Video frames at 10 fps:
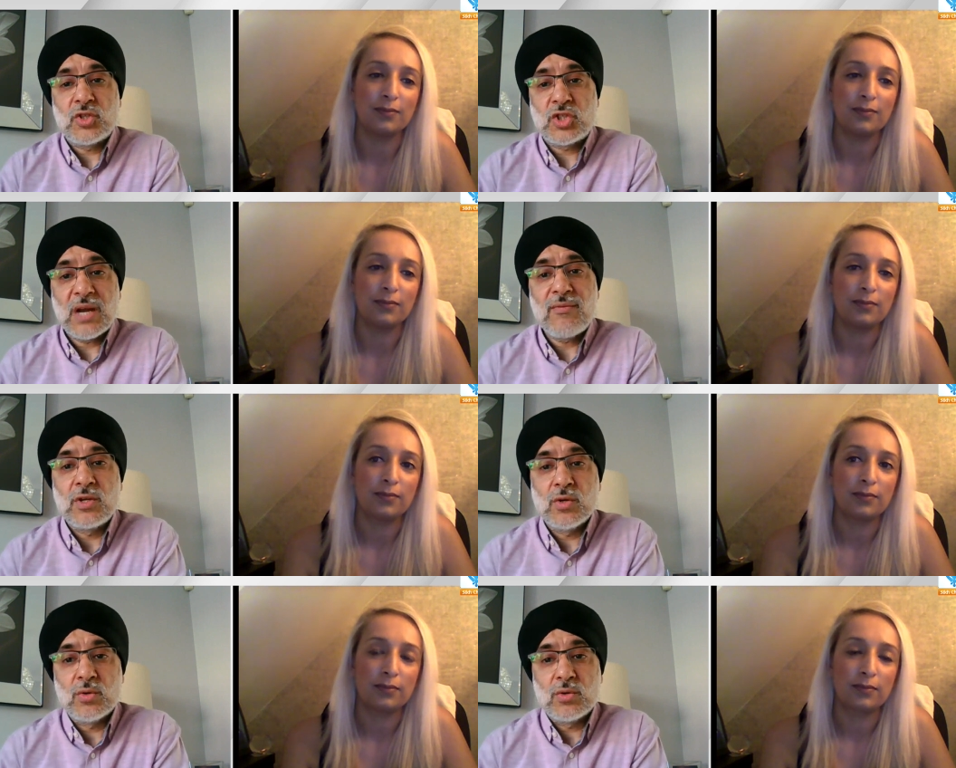
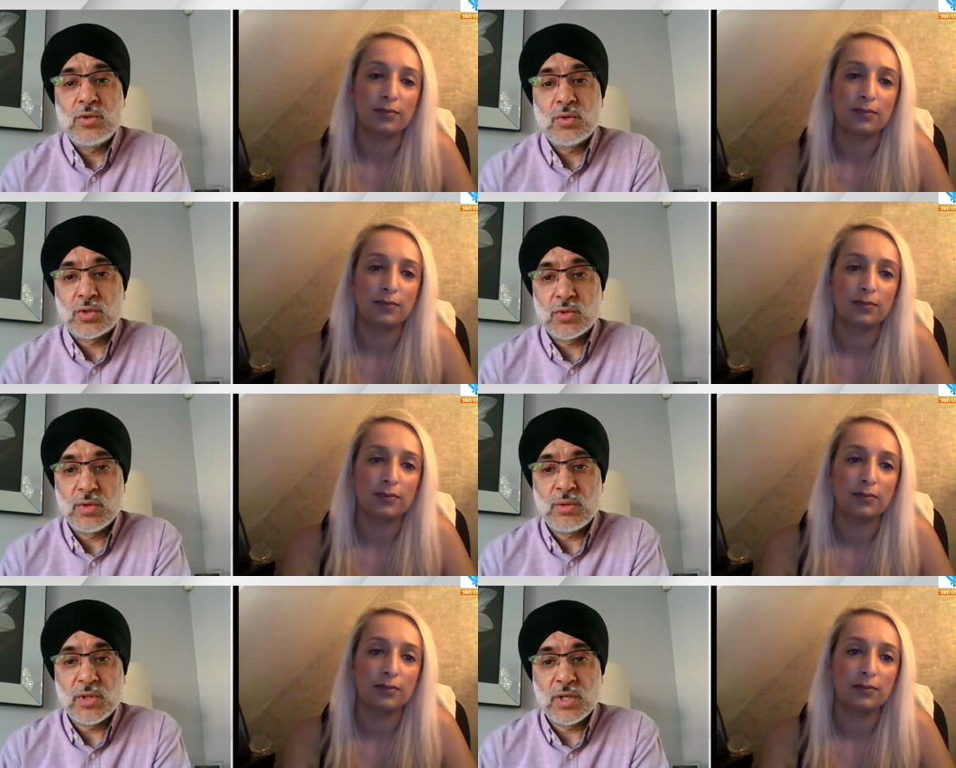Speaker 1: sharing your, your
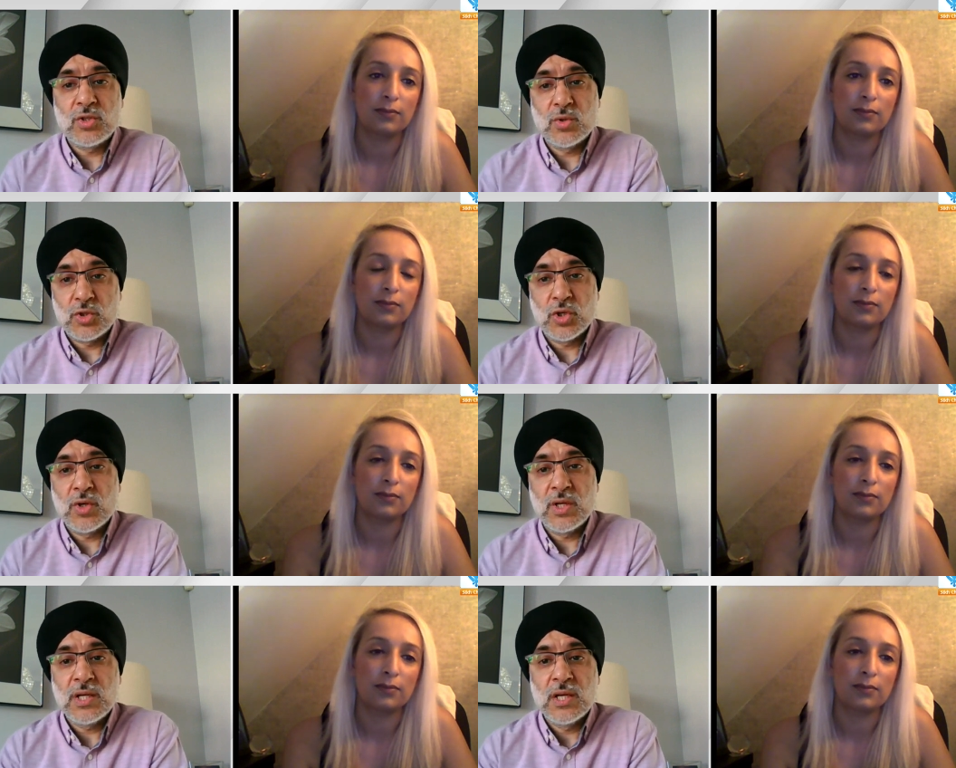story with us, your
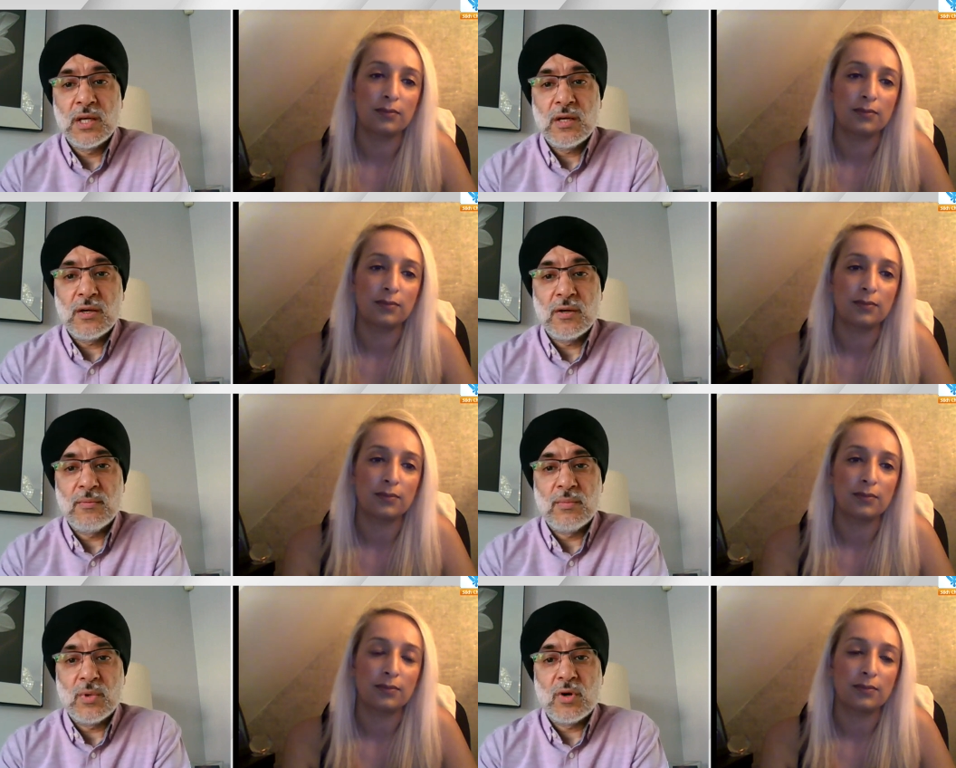journey
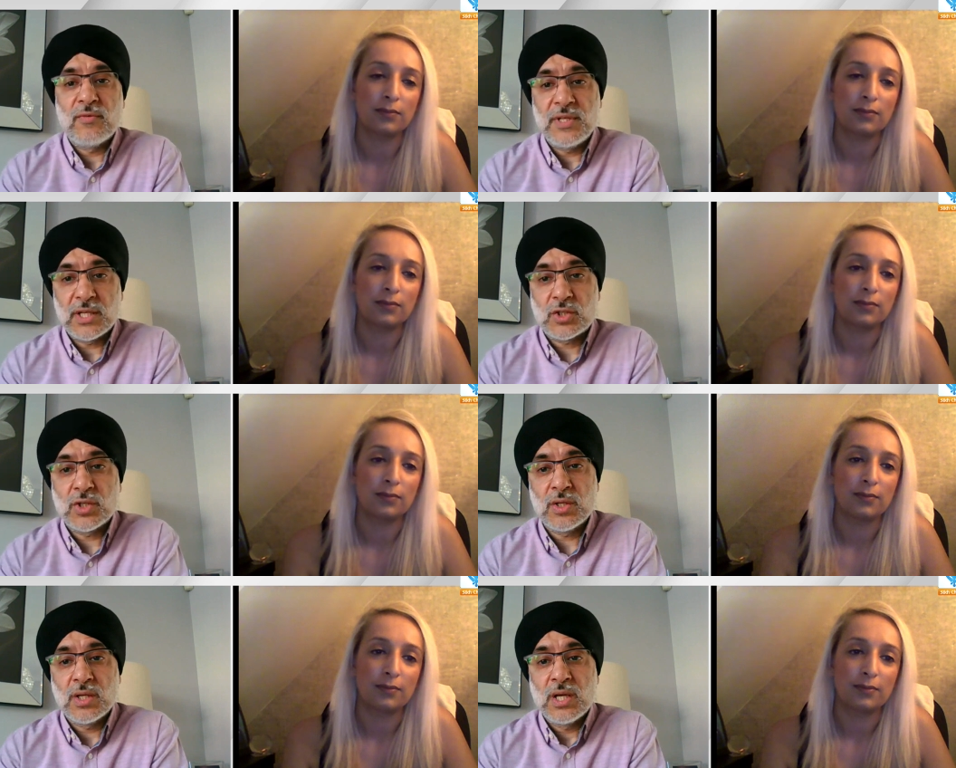um, of
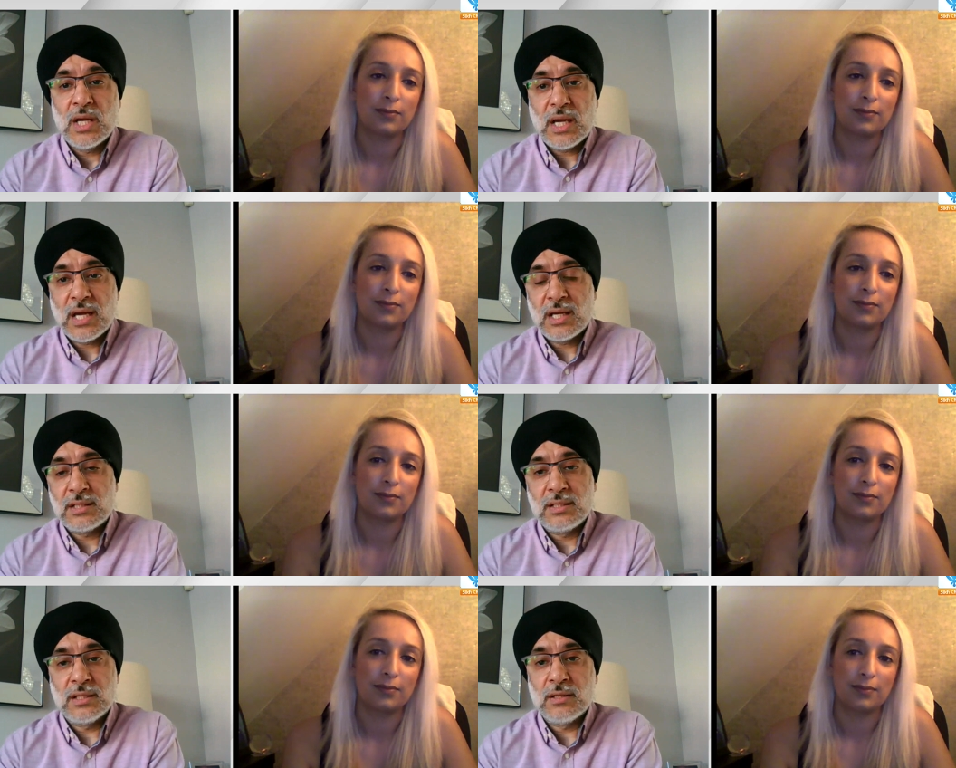addiction
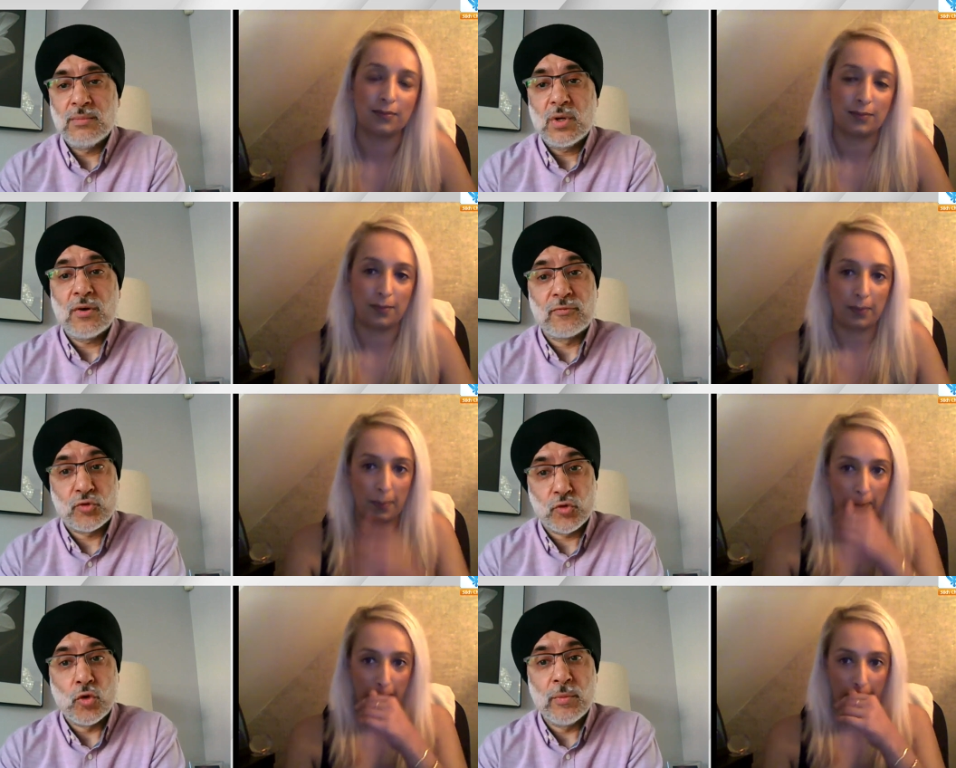and um,
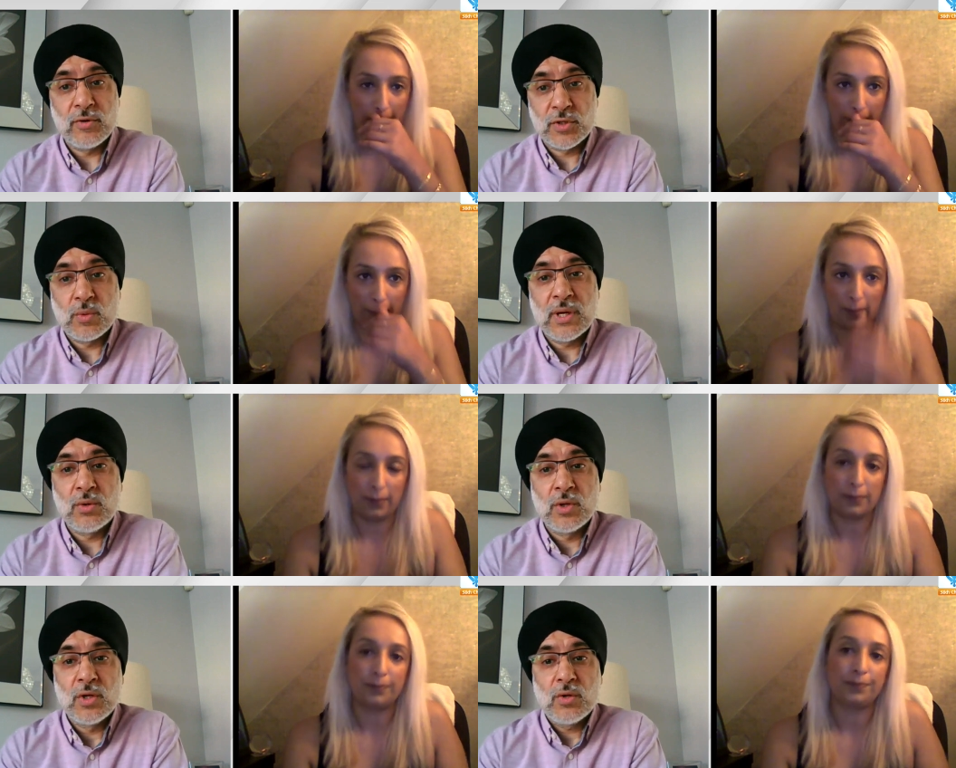of trauma as
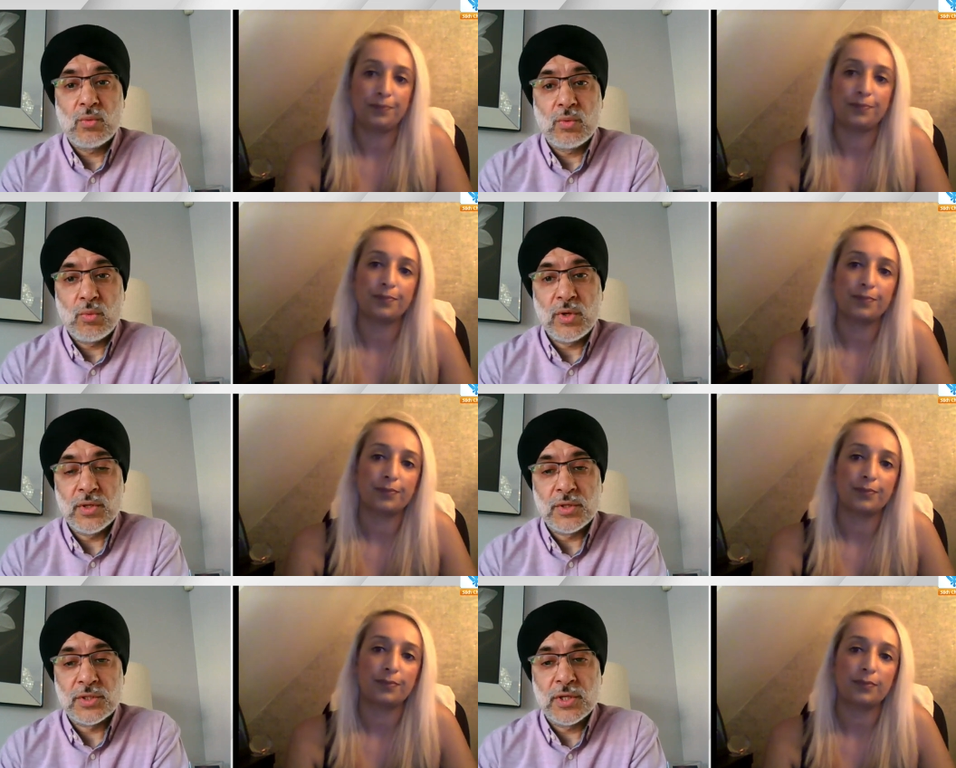well w-
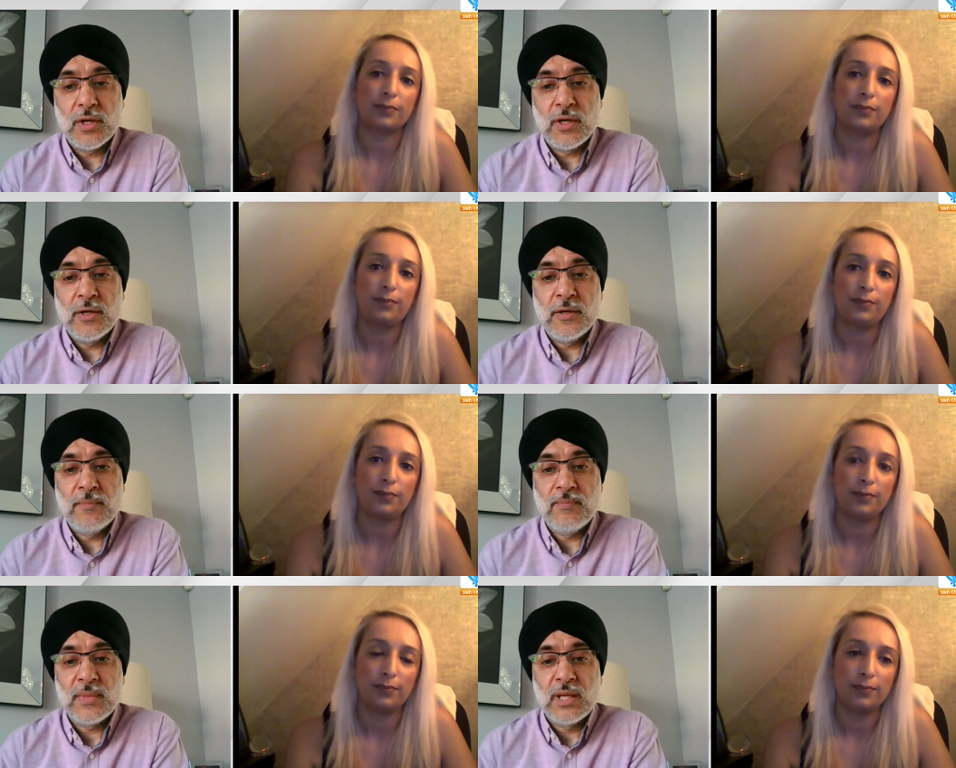with us.
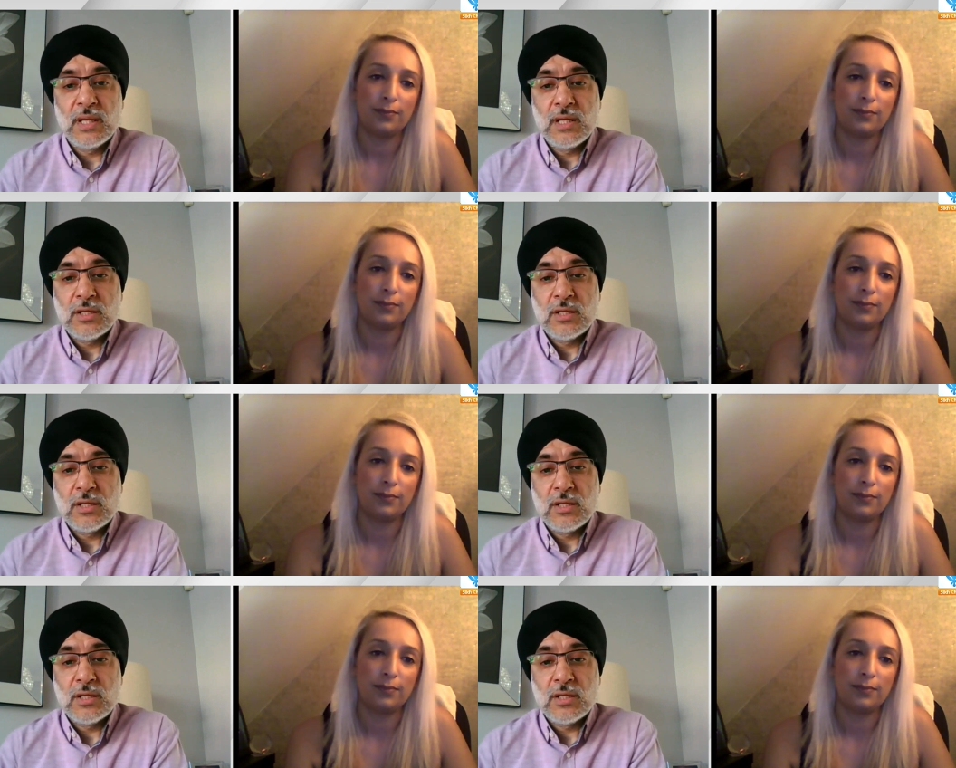Um,